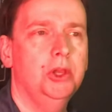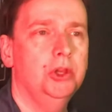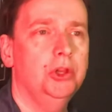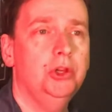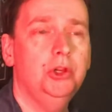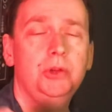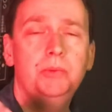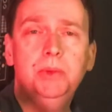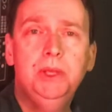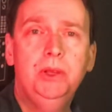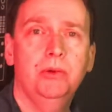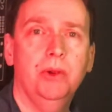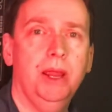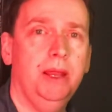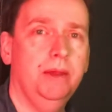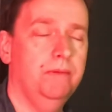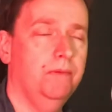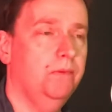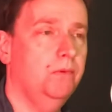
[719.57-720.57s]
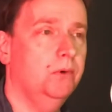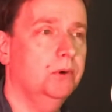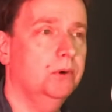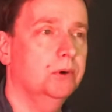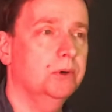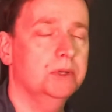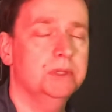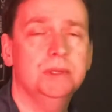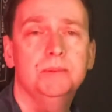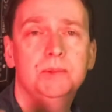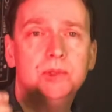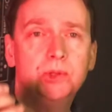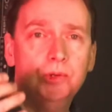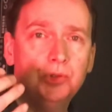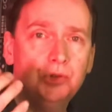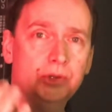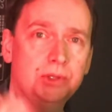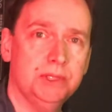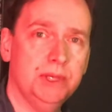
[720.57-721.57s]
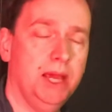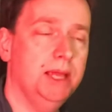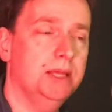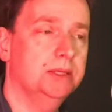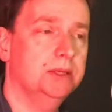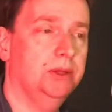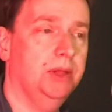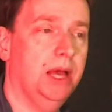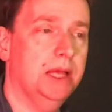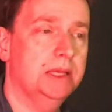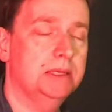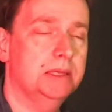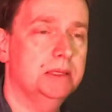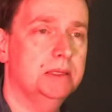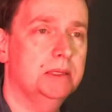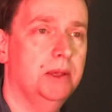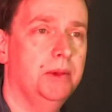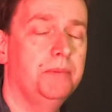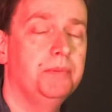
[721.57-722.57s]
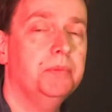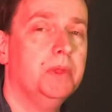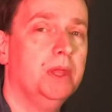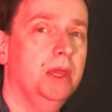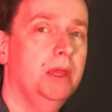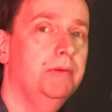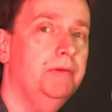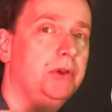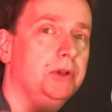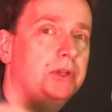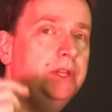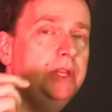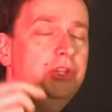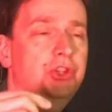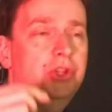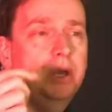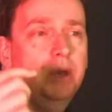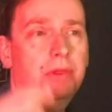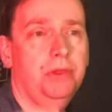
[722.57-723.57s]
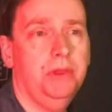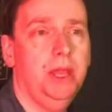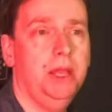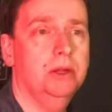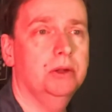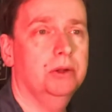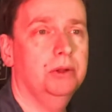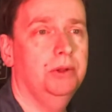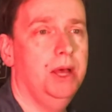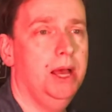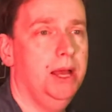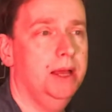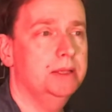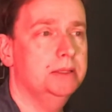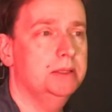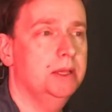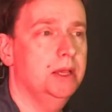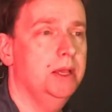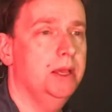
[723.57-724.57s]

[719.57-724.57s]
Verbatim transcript: could be great for some social science classes. If you're teaching a theater class